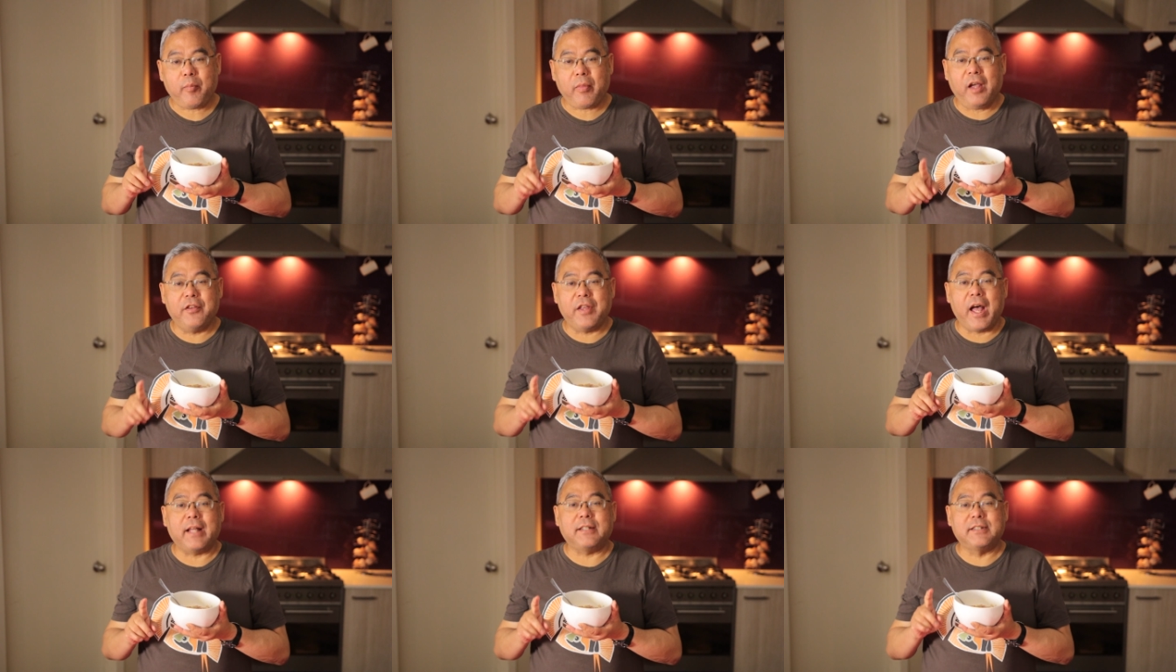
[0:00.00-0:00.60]

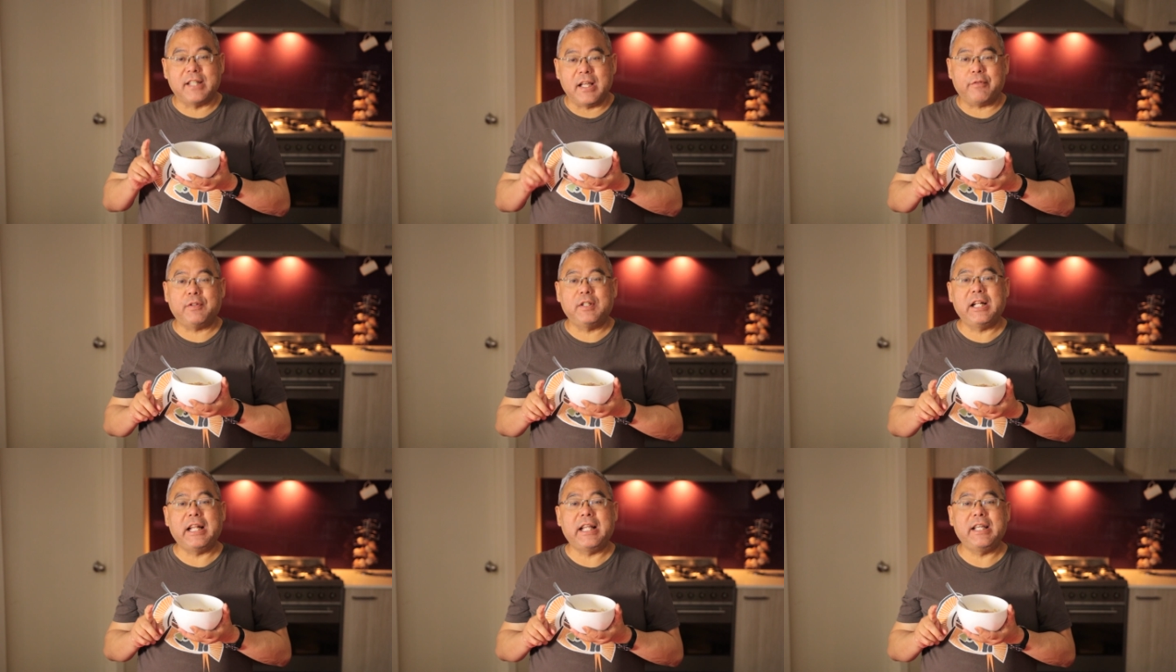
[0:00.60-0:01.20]
That
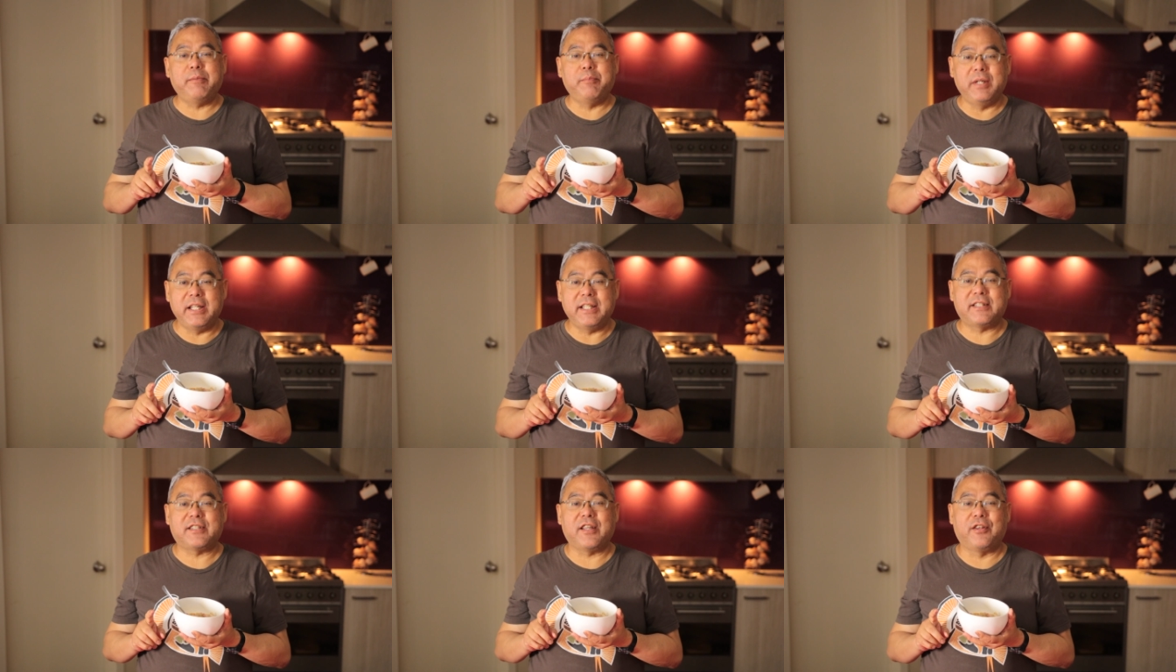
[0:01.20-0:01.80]
definitely
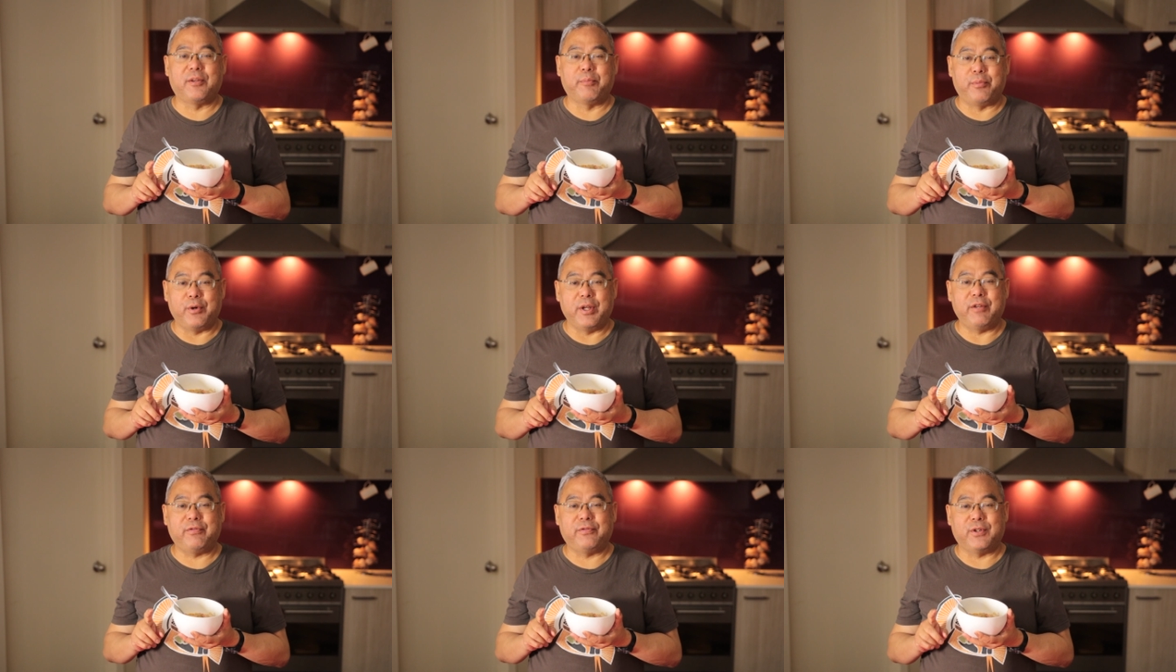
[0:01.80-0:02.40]
meets the
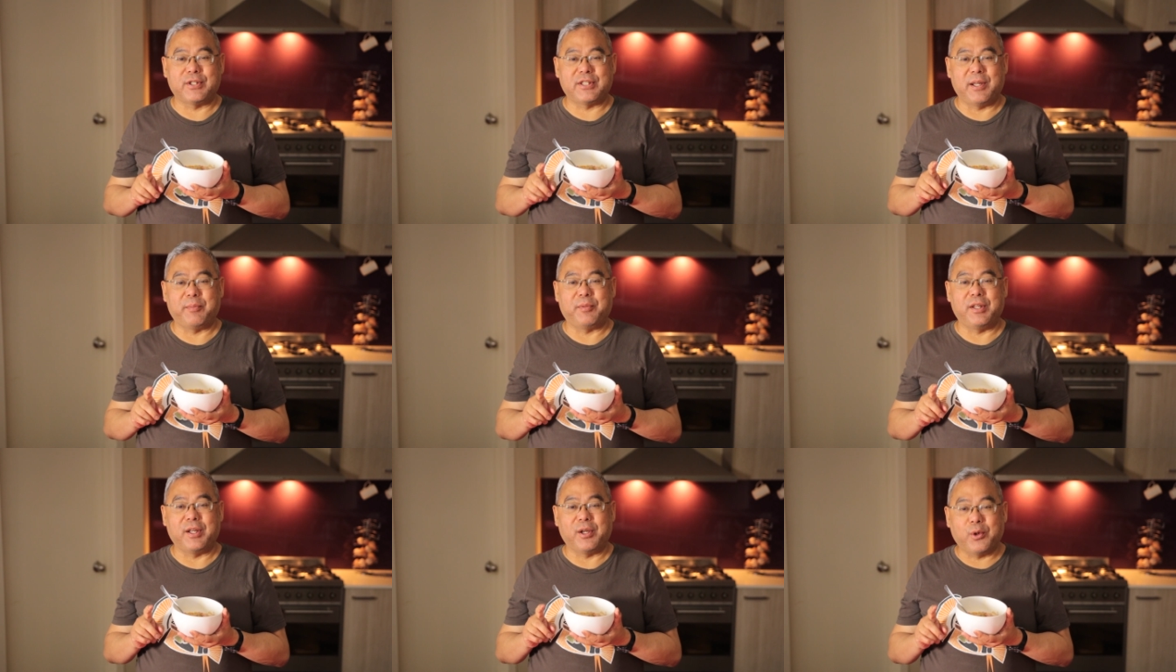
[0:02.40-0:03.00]
brief for
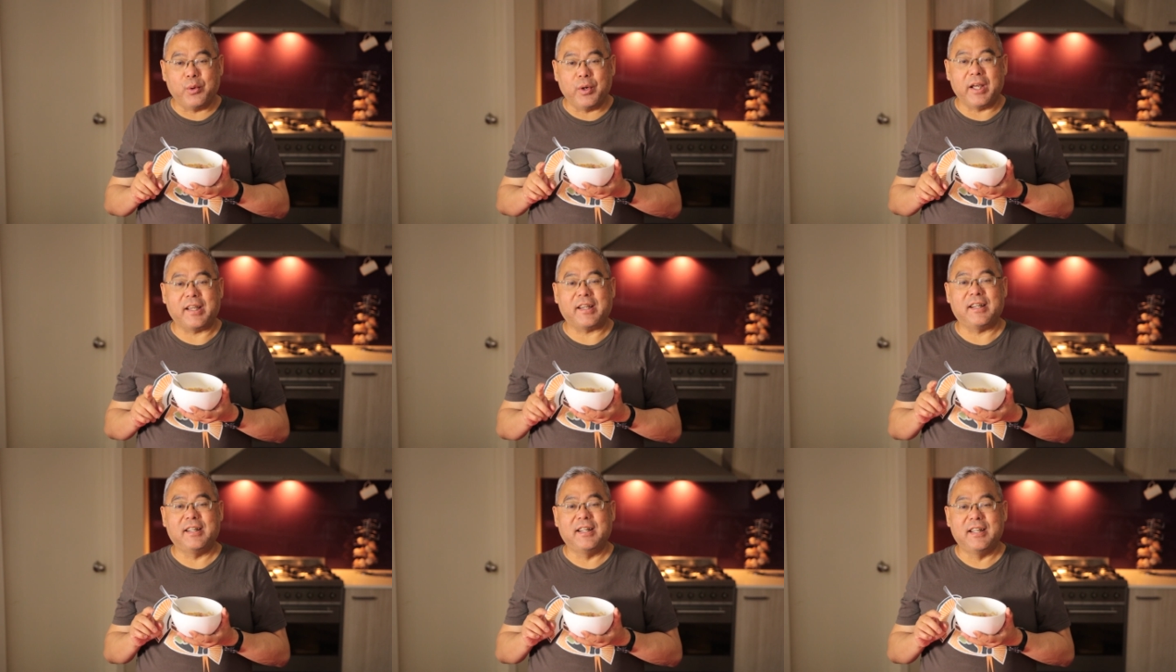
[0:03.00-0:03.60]
something
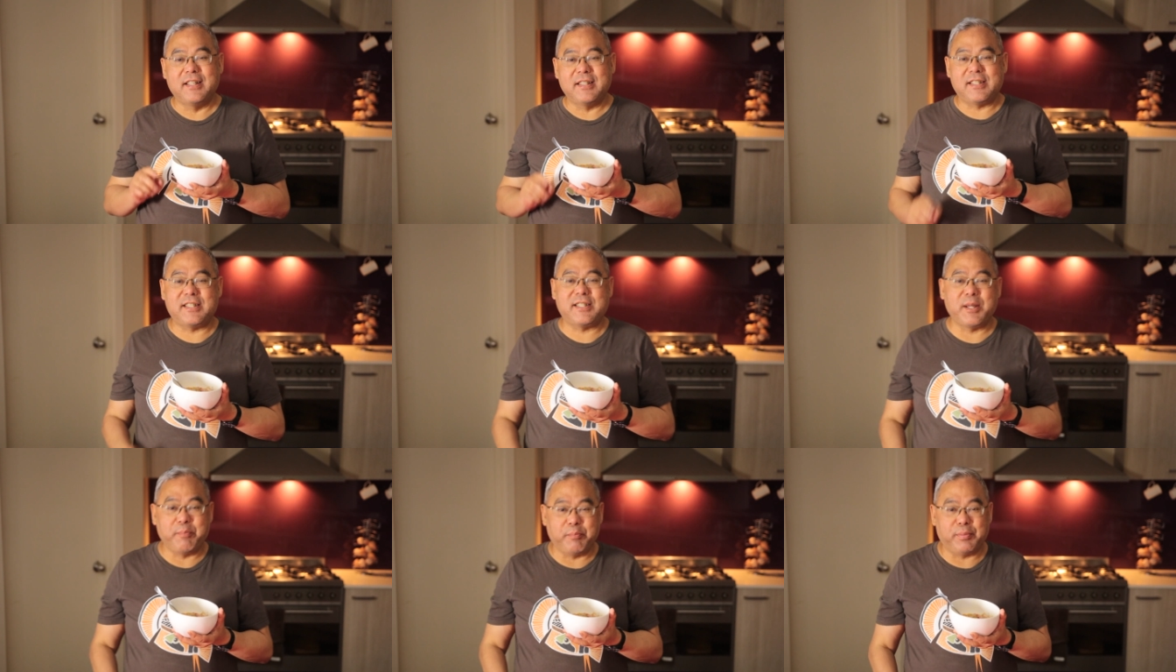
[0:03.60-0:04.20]
quick,
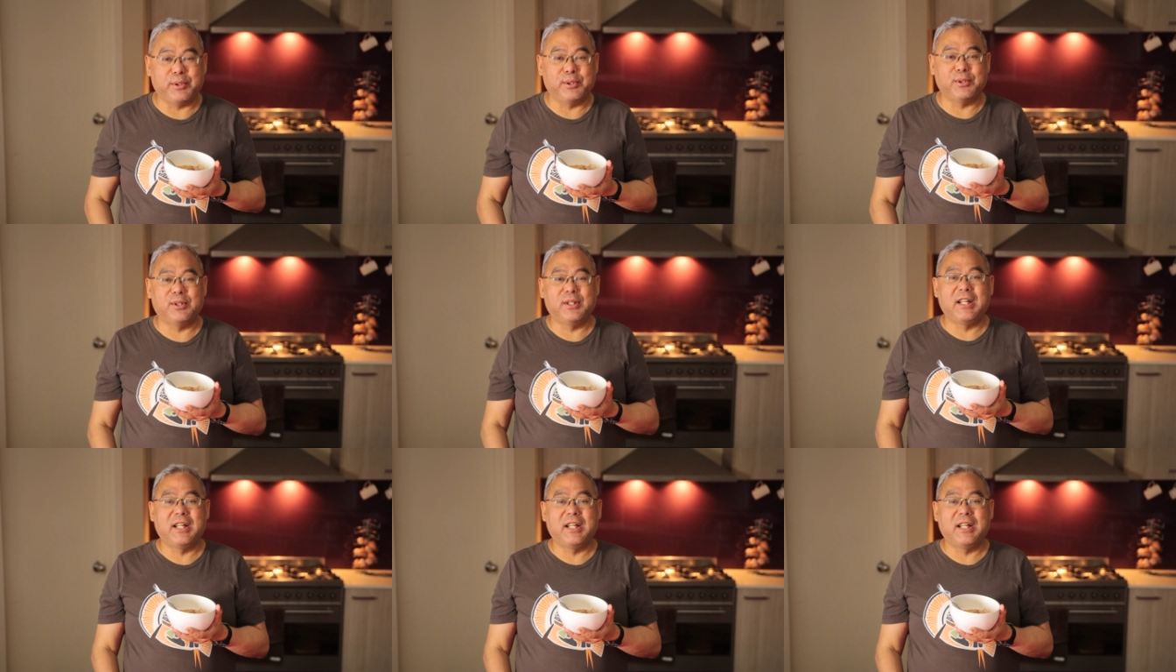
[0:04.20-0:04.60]
simple